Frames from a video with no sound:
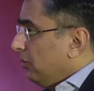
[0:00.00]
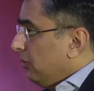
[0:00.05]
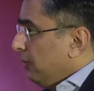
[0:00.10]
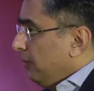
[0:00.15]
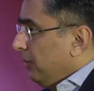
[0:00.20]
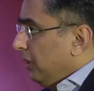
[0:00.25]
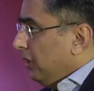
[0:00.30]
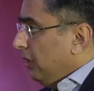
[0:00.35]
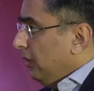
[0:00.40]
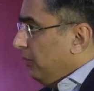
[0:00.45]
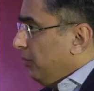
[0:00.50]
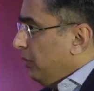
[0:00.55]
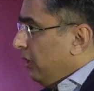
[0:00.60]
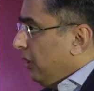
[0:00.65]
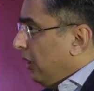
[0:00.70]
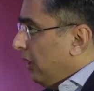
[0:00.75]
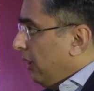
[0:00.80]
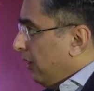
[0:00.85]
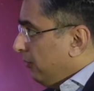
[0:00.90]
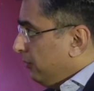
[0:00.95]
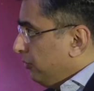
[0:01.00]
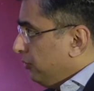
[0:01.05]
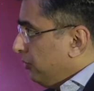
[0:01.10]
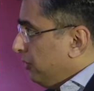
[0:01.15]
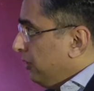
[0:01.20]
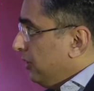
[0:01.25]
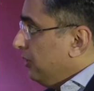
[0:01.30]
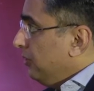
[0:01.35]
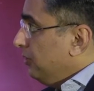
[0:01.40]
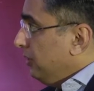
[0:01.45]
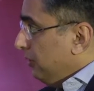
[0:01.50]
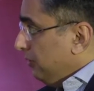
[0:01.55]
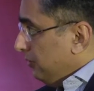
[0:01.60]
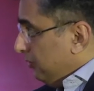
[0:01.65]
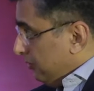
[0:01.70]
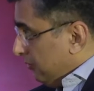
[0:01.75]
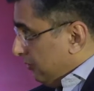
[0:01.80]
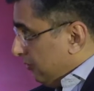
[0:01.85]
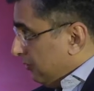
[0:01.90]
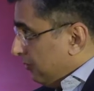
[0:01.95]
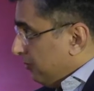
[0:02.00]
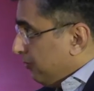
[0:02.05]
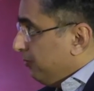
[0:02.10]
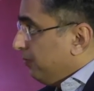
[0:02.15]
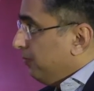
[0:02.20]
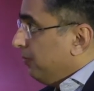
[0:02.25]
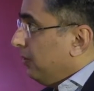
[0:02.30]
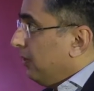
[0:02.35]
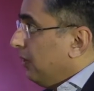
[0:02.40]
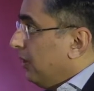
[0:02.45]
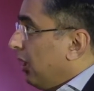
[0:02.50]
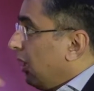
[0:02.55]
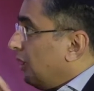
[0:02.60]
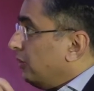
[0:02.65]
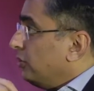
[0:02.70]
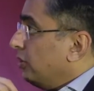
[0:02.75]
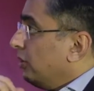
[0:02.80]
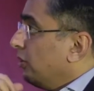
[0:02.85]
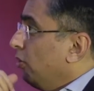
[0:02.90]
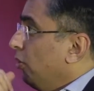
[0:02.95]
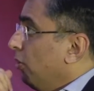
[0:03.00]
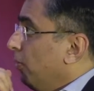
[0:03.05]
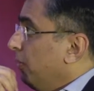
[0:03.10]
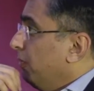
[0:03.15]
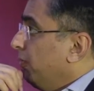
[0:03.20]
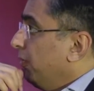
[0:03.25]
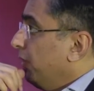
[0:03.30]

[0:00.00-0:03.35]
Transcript: Typically, we have strategics, larger global.